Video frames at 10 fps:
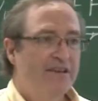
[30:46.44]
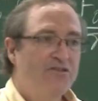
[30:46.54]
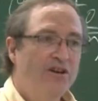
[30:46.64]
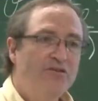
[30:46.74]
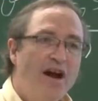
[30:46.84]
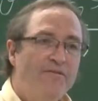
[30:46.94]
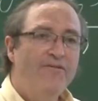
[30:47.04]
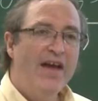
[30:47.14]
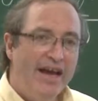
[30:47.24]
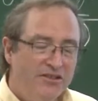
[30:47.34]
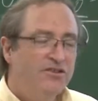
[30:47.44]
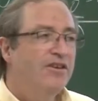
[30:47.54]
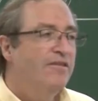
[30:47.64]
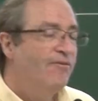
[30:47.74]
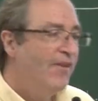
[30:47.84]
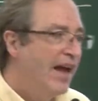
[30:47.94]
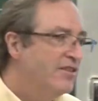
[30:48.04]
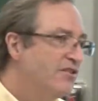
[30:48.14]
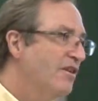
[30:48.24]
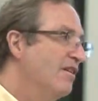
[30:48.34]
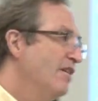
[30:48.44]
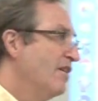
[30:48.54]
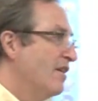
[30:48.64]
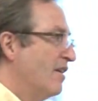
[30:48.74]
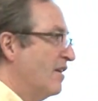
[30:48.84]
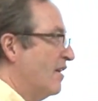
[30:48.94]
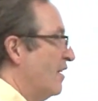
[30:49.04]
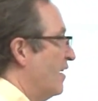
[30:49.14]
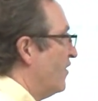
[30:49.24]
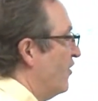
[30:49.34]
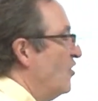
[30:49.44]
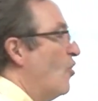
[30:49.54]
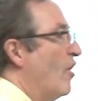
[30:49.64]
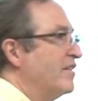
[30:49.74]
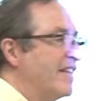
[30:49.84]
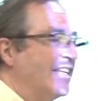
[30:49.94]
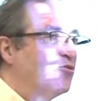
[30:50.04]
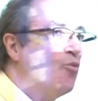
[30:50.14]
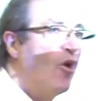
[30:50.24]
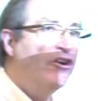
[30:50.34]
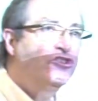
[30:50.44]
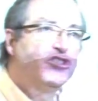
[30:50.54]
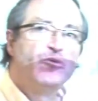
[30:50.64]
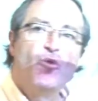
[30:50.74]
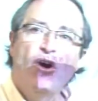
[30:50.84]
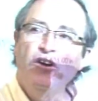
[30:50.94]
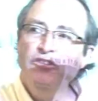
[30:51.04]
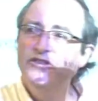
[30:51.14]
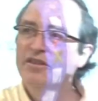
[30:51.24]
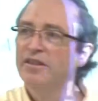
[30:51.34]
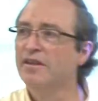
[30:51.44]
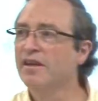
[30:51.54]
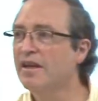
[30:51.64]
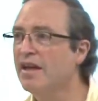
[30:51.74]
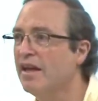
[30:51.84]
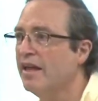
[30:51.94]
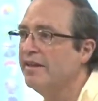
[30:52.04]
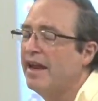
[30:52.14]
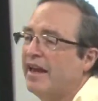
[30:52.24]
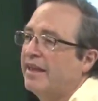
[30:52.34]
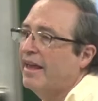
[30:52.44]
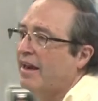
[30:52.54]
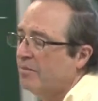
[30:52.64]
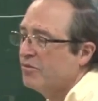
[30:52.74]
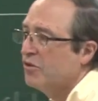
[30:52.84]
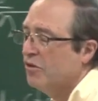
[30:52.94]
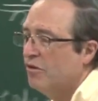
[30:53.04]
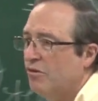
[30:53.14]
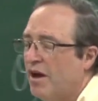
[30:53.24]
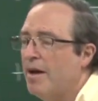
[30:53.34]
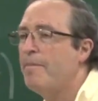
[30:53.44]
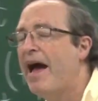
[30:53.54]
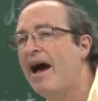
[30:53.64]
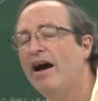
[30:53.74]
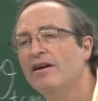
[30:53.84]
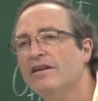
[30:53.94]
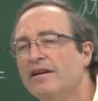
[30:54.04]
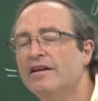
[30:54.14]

So I drive faster and faster. The noise gets worse and worse. And then I get up to about